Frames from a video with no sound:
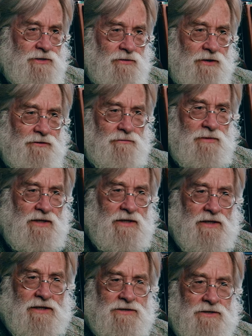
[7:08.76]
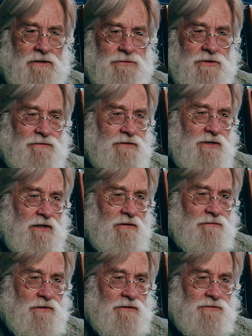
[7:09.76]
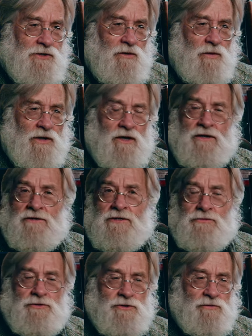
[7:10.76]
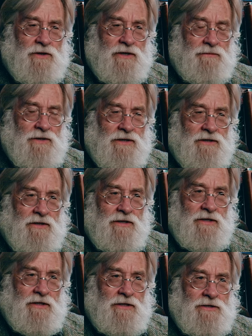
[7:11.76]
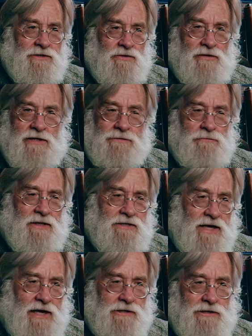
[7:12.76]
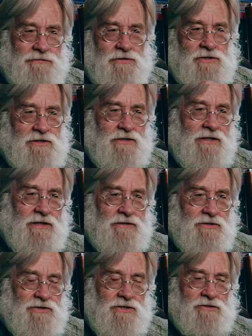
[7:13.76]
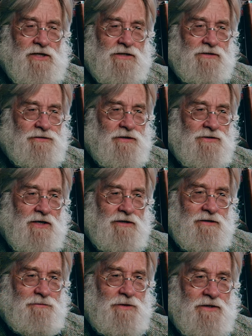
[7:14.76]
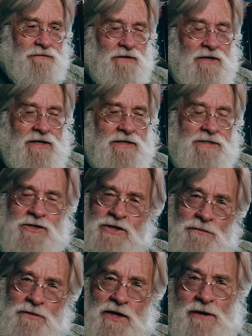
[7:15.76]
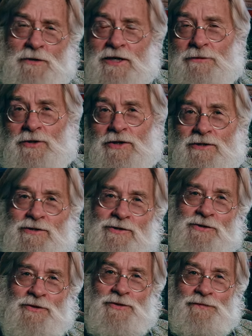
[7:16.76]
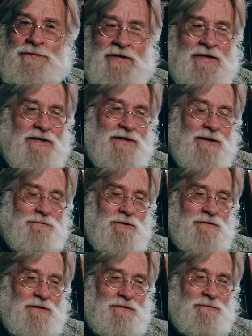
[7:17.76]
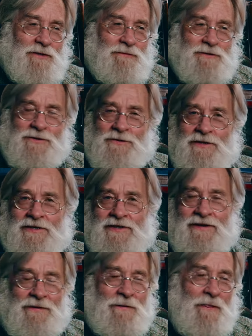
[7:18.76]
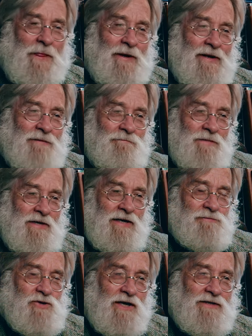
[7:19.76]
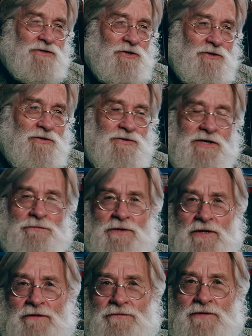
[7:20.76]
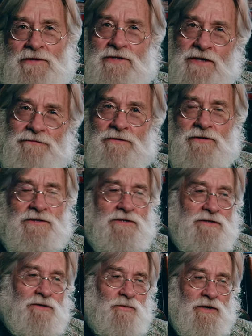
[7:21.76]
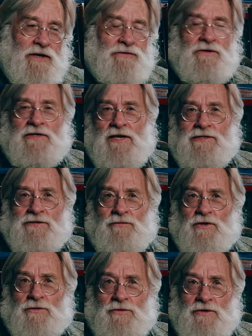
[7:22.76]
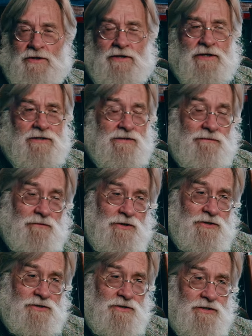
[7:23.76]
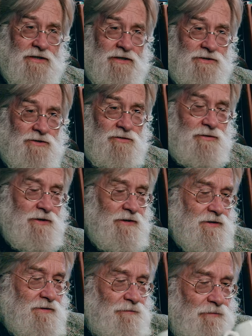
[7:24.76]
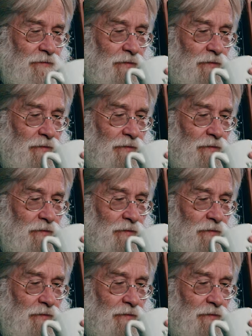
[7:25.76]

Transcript: to other media like sculpture and photography? If so, what artists would you recommend? So that's my task for today to suggest that there's a little bit of something about the Boston School in a number of different people's work. And I'm trying to show you something of the difference, of what other kinds of work would look like, some of which is today's new realism.